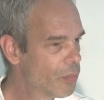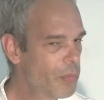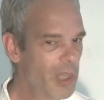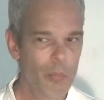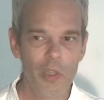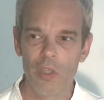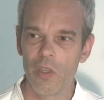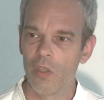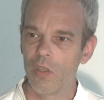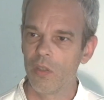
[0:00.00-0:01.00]

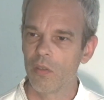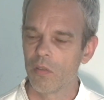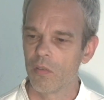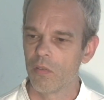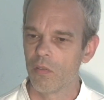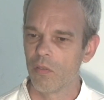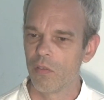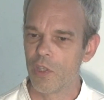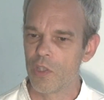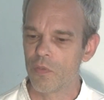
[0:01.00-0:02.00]
Maybe
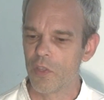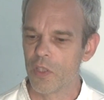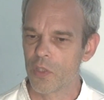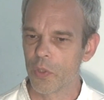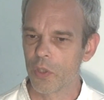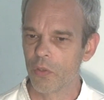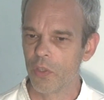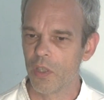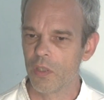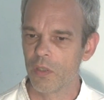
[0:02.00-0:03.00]
these fears were
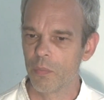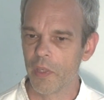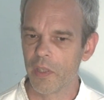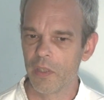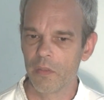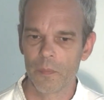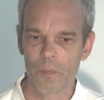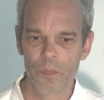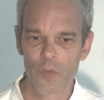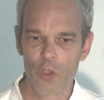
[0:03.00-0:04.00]
created by
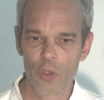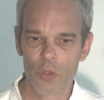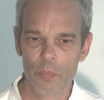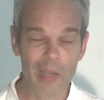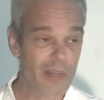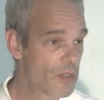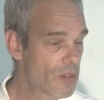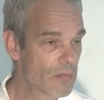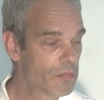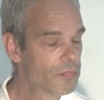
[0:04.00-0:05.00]
your parents.